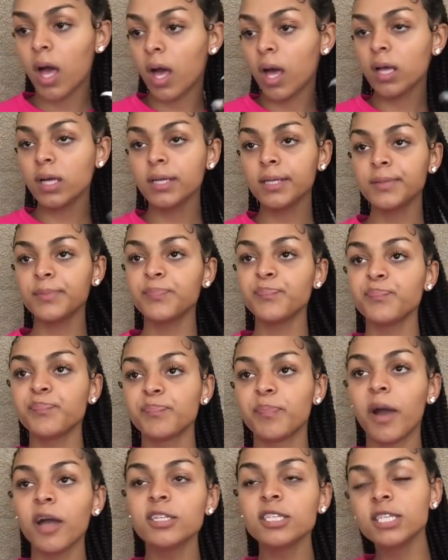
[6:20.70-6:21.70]
Um,
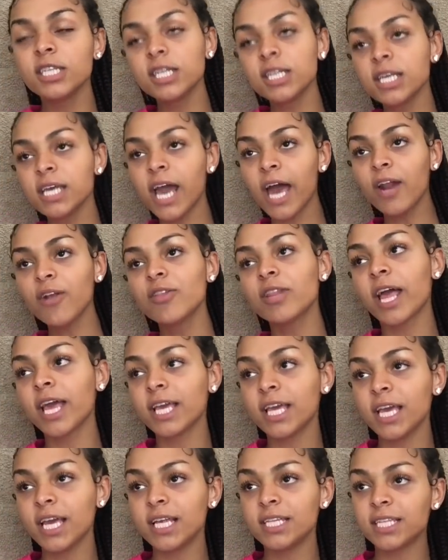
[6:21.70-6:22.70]
personally, I don't
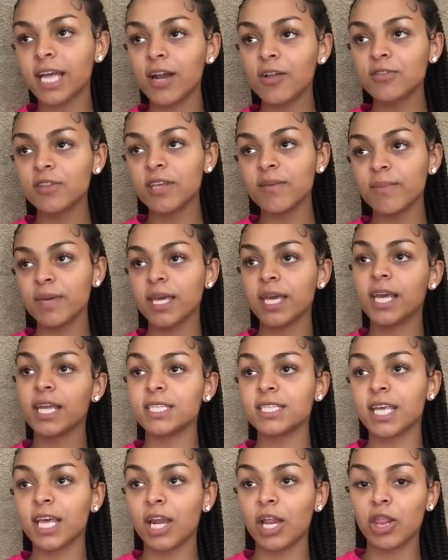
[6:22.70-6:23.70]
like kids. I don't think me and
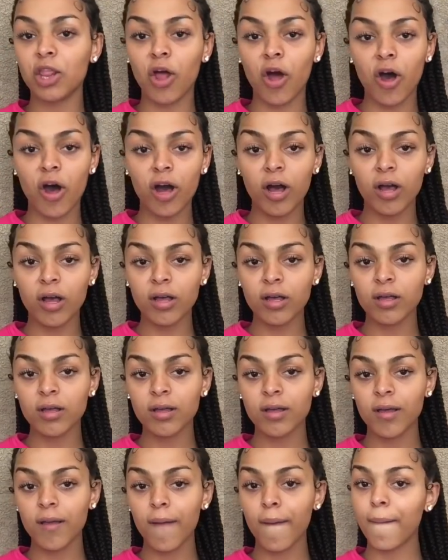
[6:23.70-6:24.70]
kids get along.
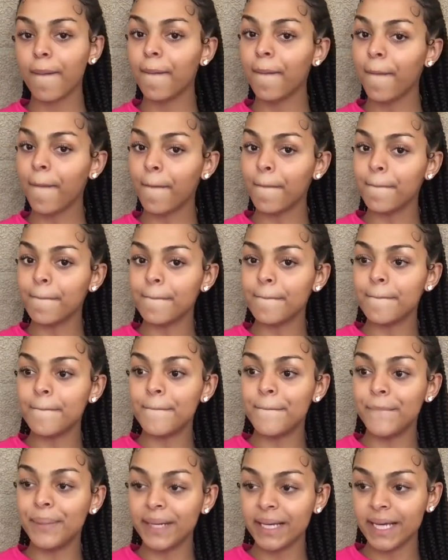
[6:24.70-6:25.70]

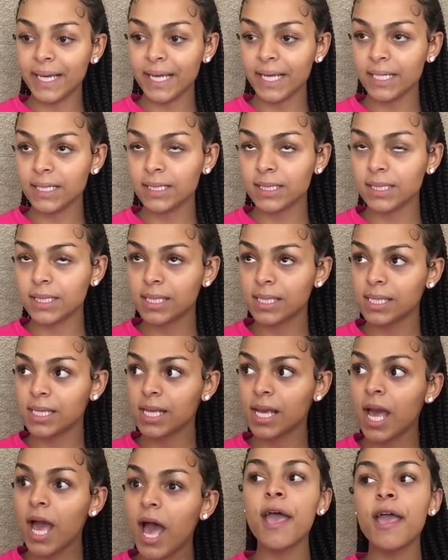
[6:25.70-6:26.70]
But
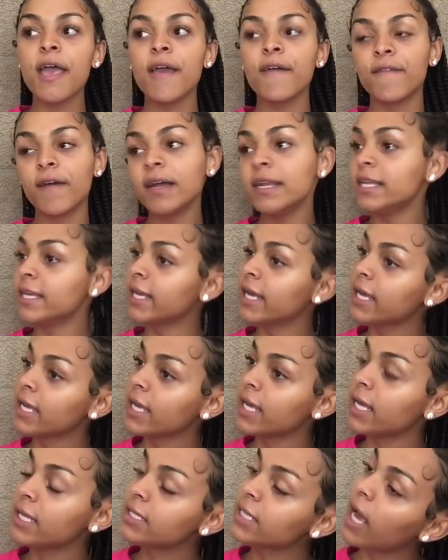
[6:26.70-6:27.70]
if I did get
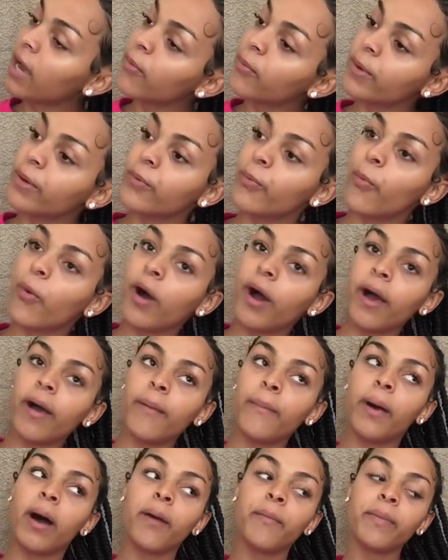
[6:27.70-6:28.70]
kids, I would want
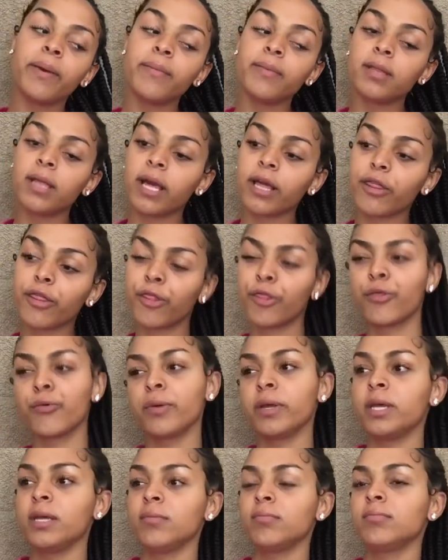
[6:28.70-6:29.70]
about maybe like
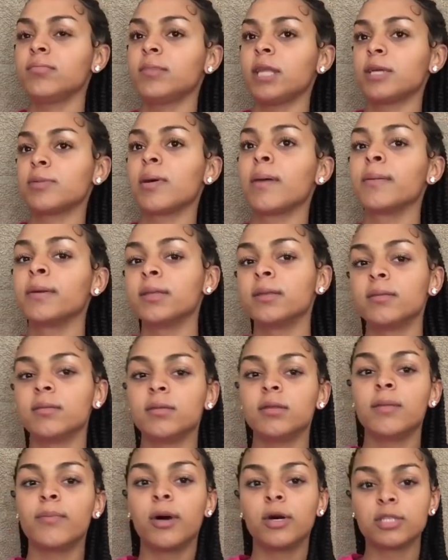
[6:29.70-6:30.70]
three. That's probably
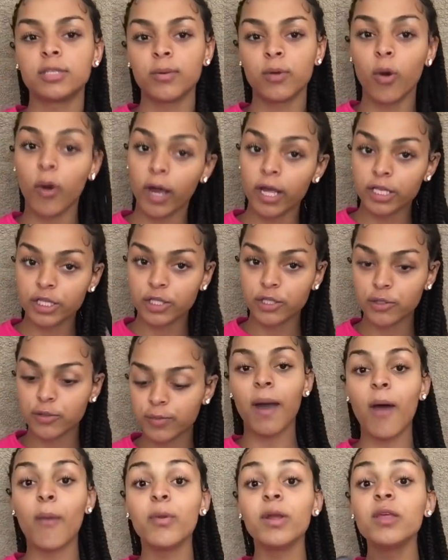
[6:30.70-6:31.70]
the most I'm going
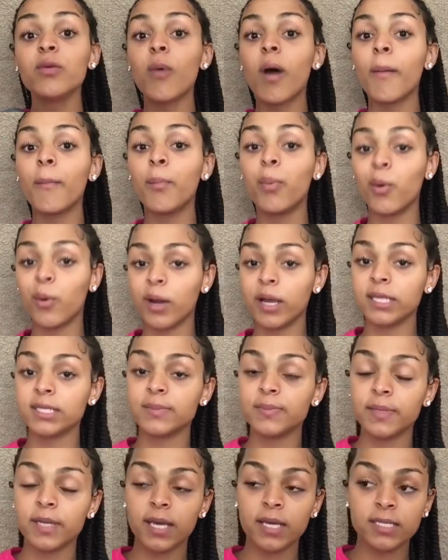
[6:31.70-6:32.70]
to. I really want
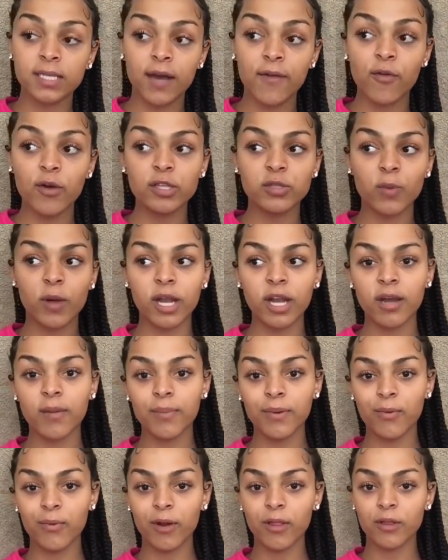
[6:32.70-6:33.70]
boys because I've always wanted to
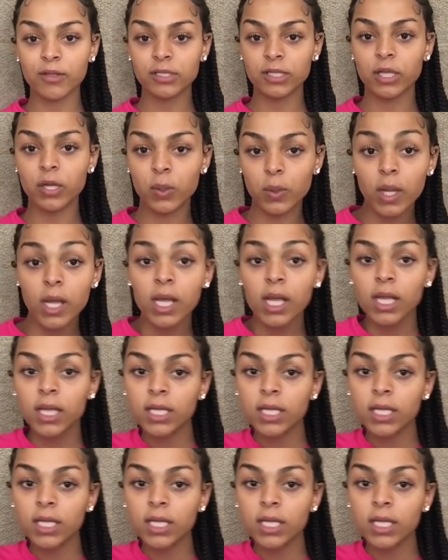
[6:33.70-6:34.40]
be one of those little